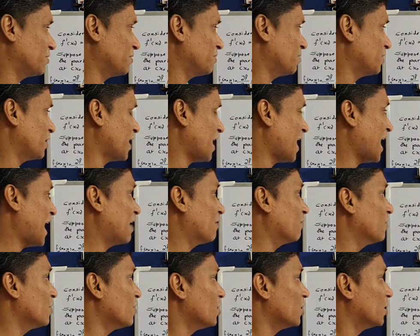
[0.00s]

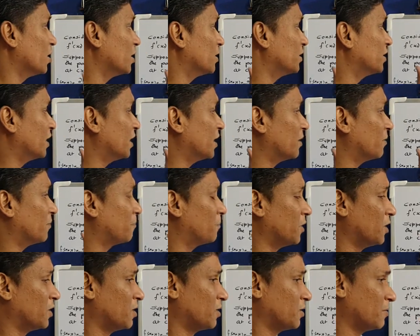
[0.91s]
have
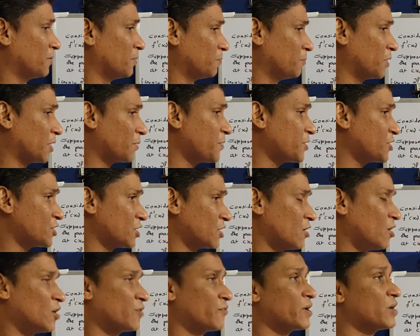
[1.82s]
the permission,
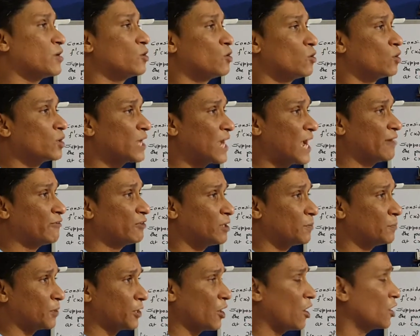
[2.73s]
or we don't have
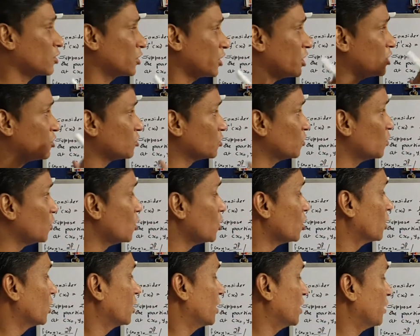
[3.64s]
the priority to
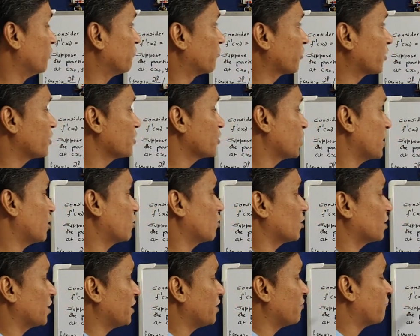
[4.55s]
differentiate
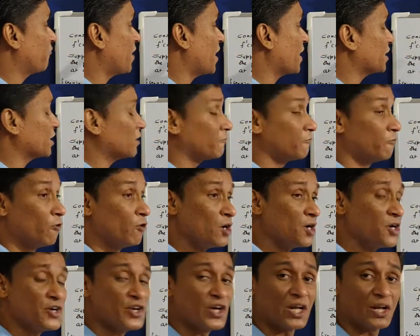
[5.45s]
or define the
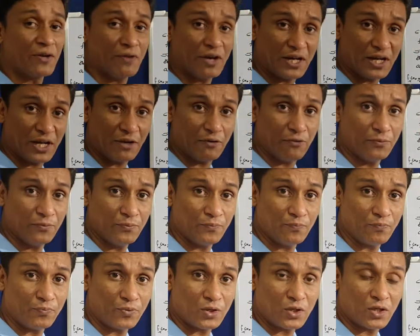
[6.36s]
full derivative.
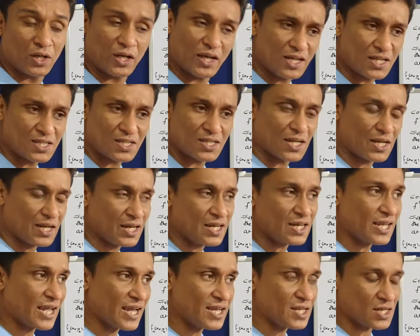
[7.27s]
In
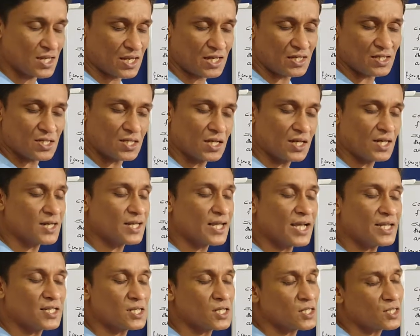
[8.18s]
certain
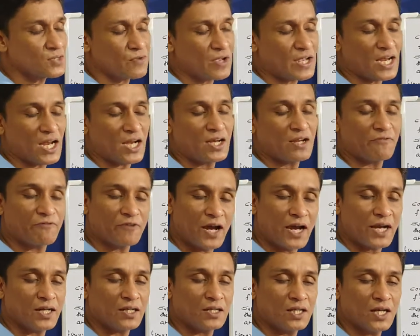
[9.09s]
cases we can
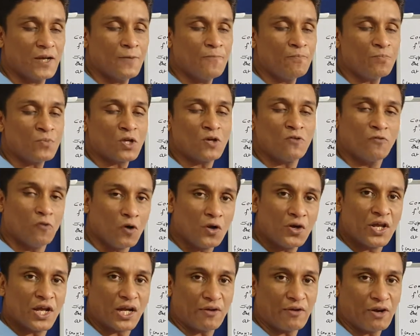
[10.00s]
define the
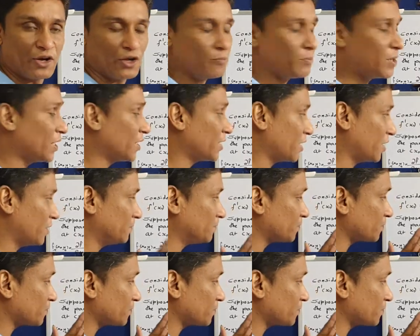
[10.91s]
full derivative, but